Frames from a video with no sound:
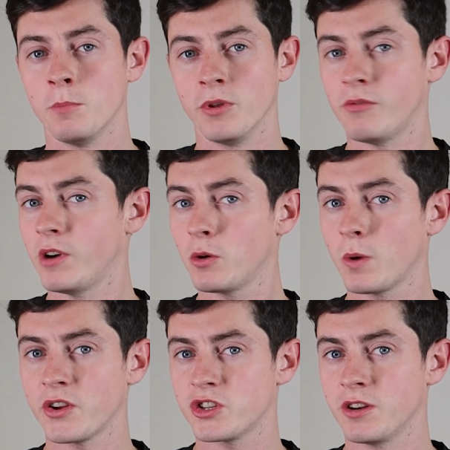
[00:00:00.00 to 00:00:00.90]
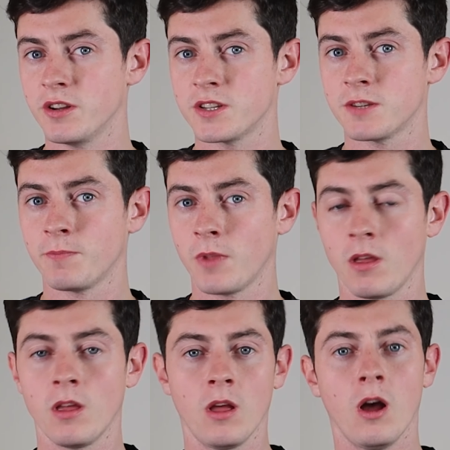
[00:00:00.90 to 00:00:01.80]
But the real question is,
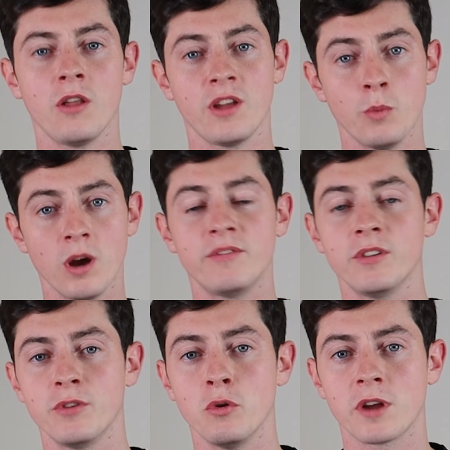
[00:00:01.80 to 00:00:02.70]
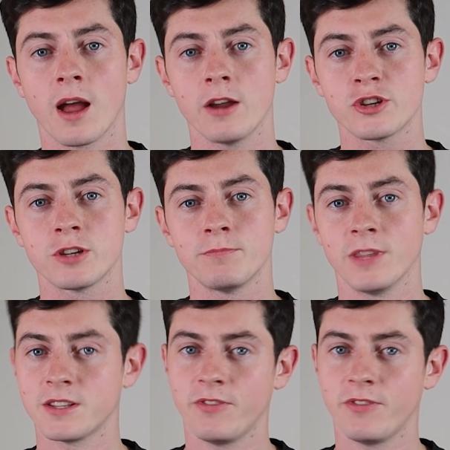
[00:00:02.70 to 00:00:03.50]
are they worthy of your cash? Let's